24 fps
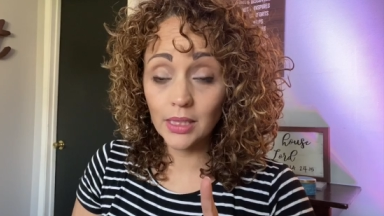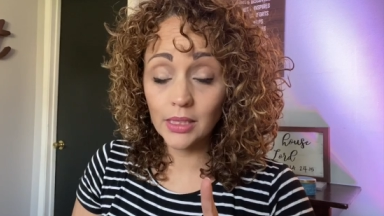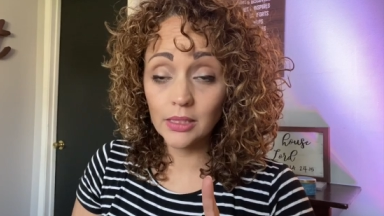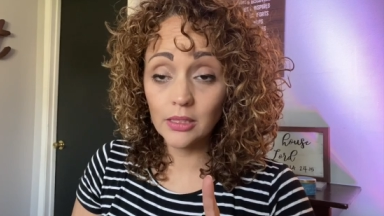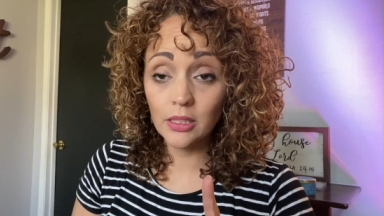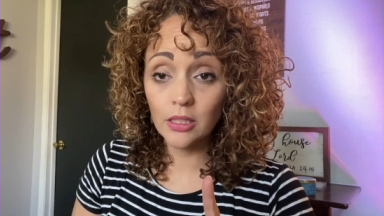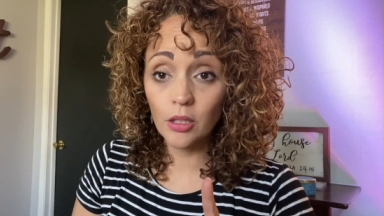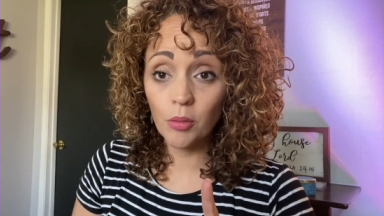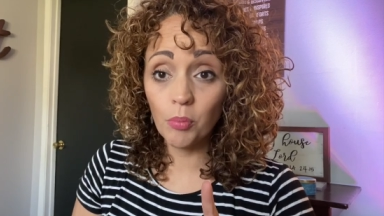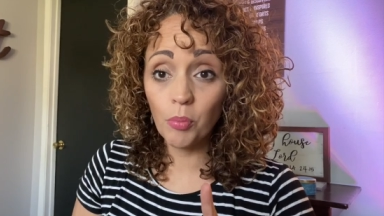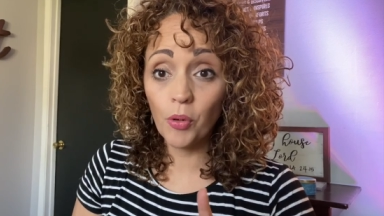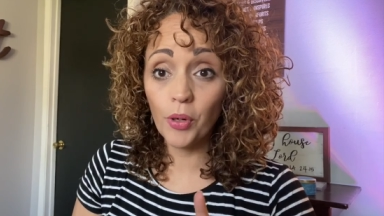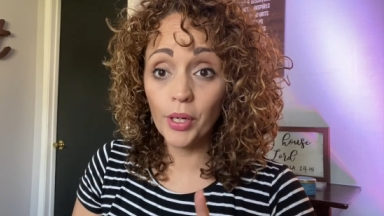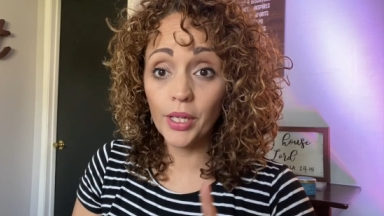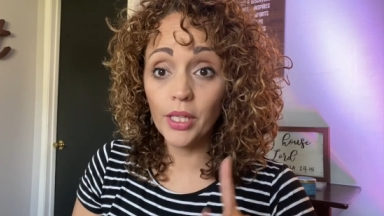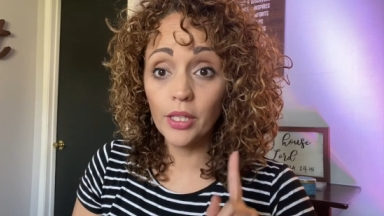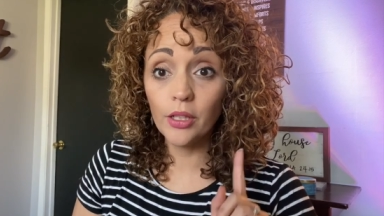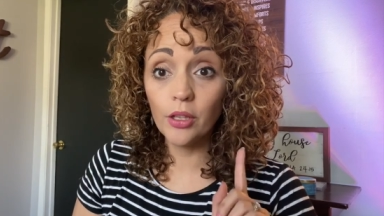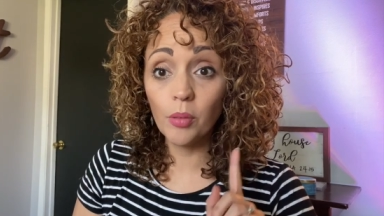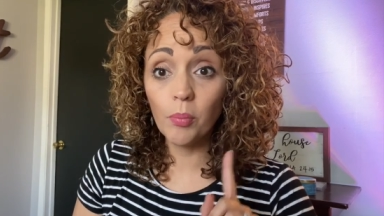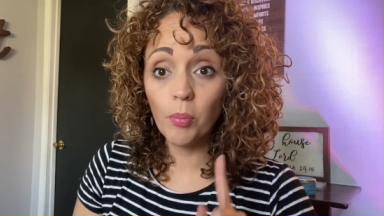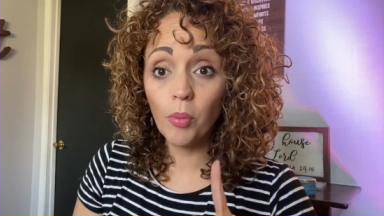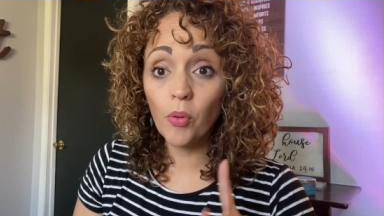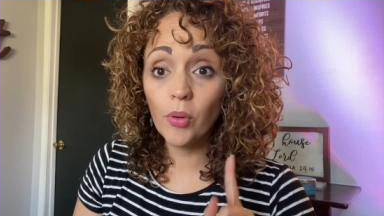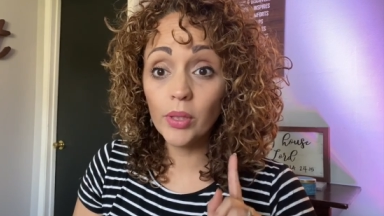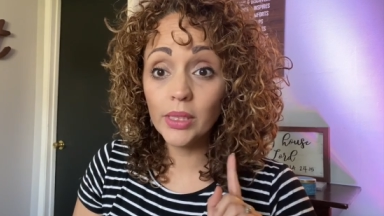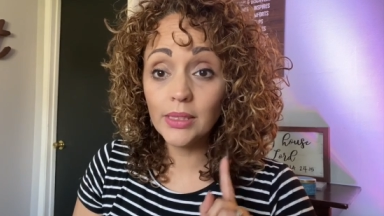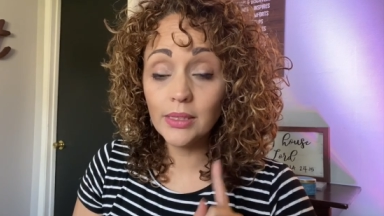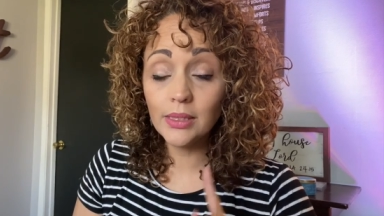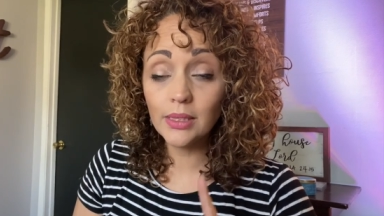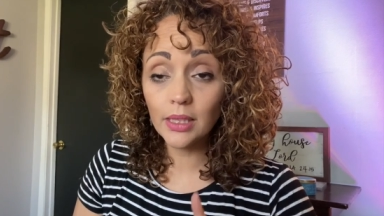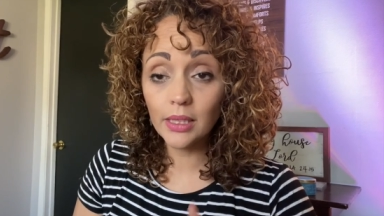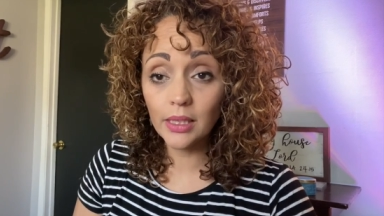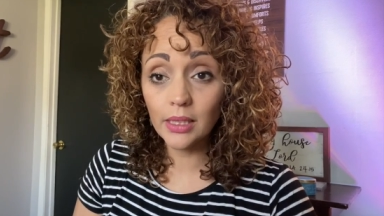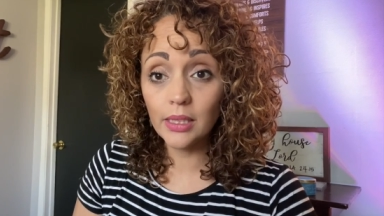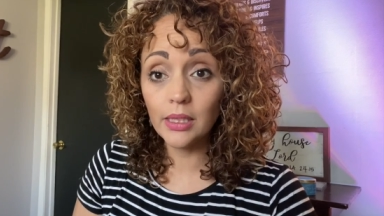to the point and the
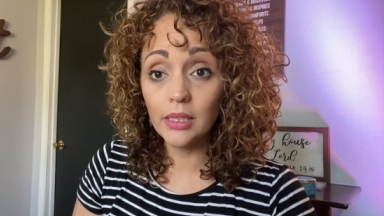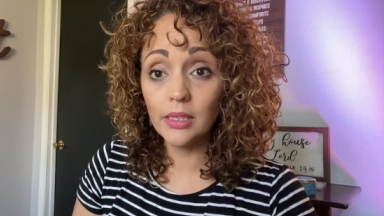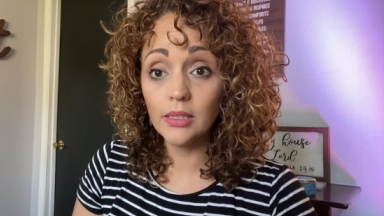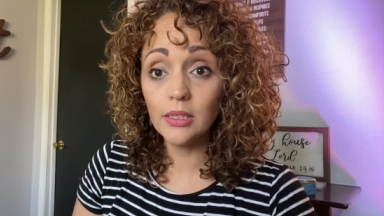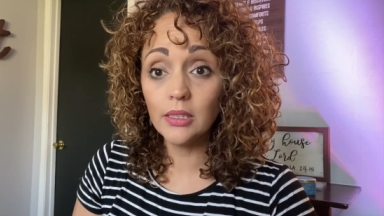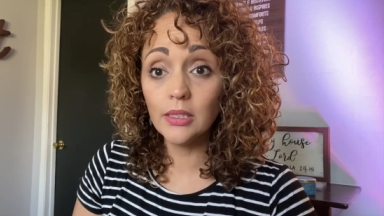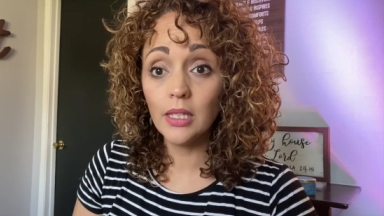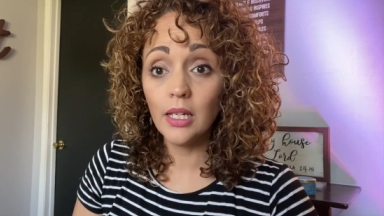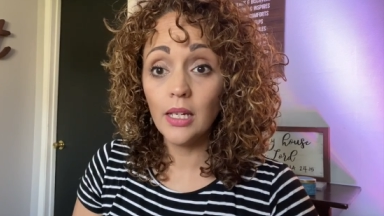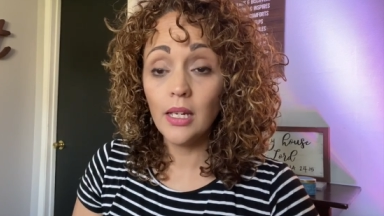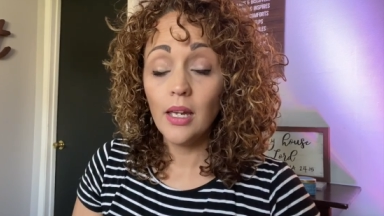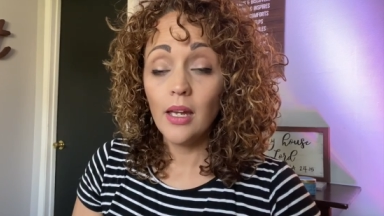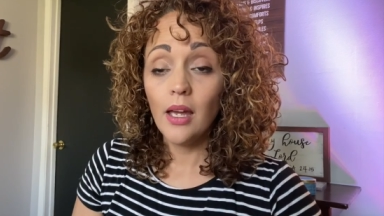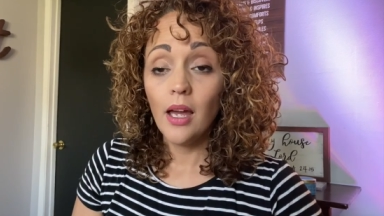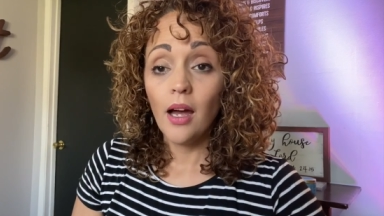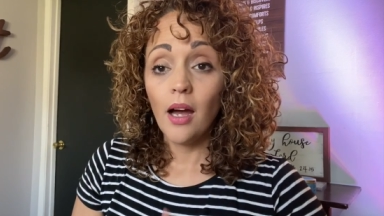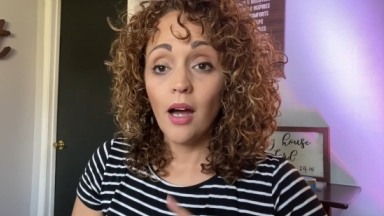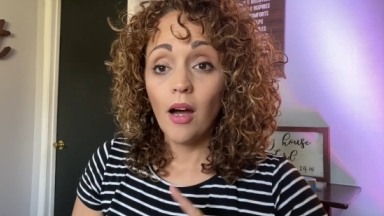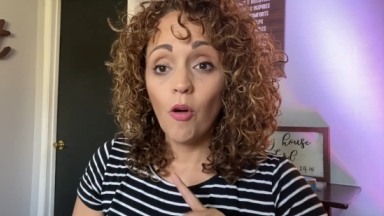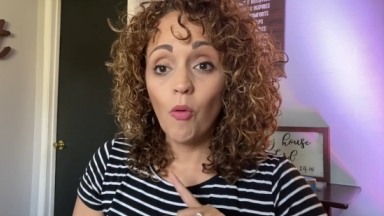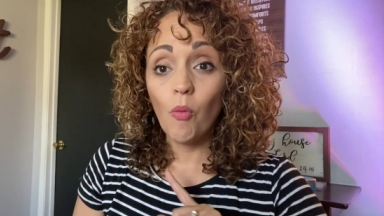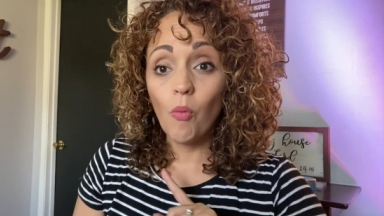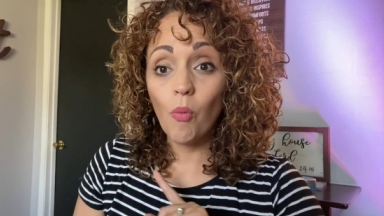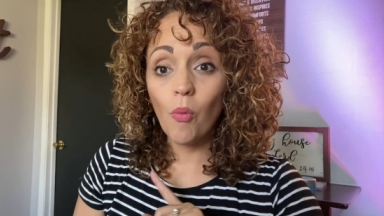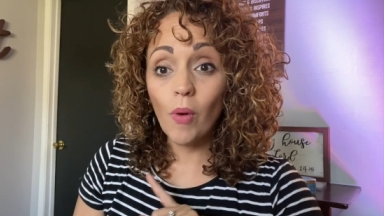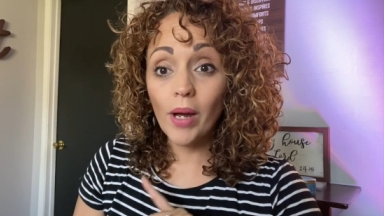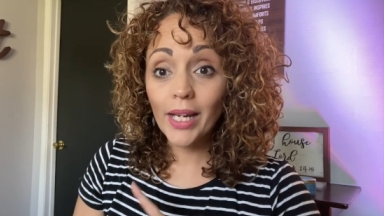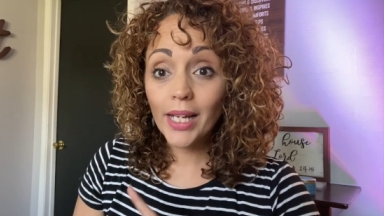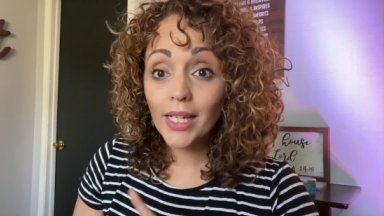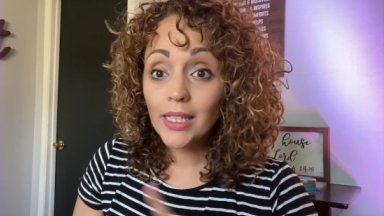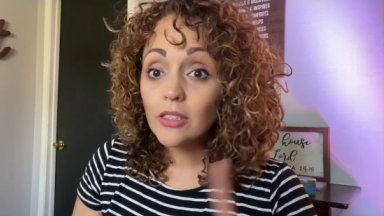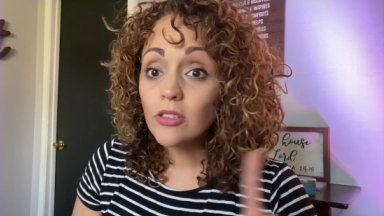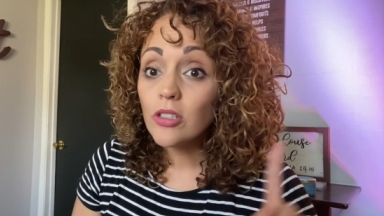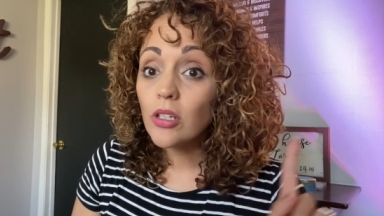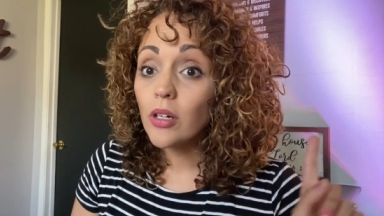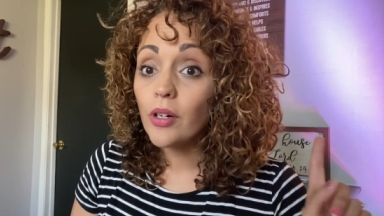point is when
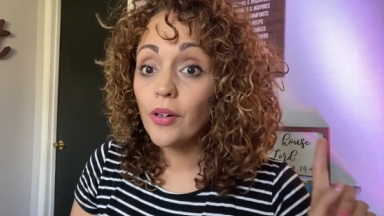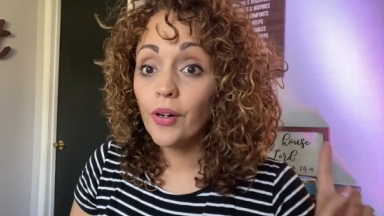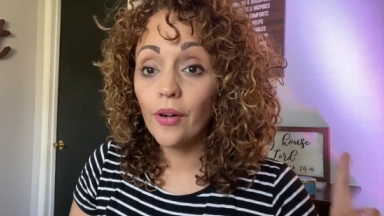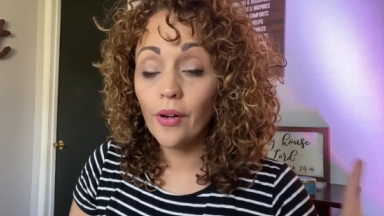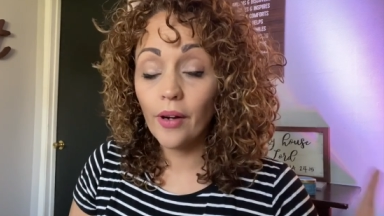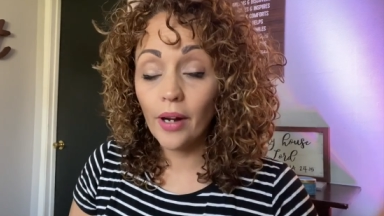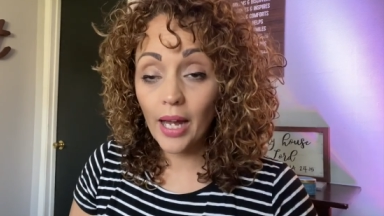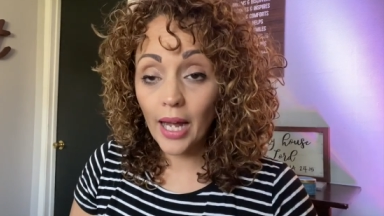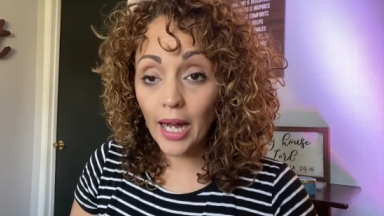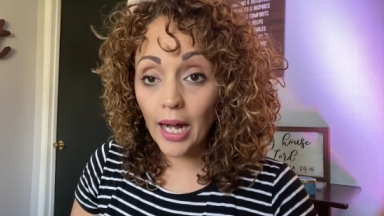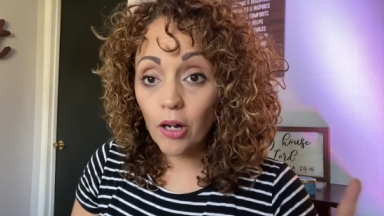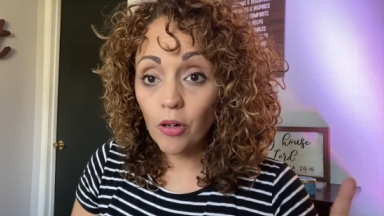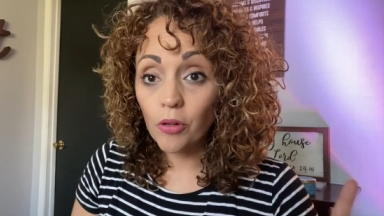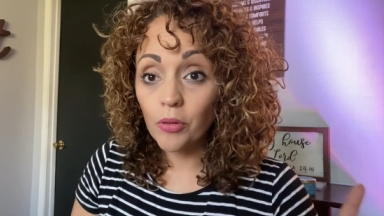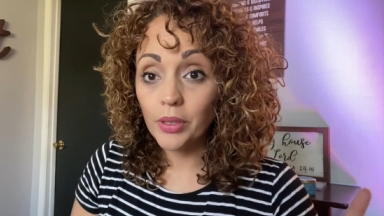I took her out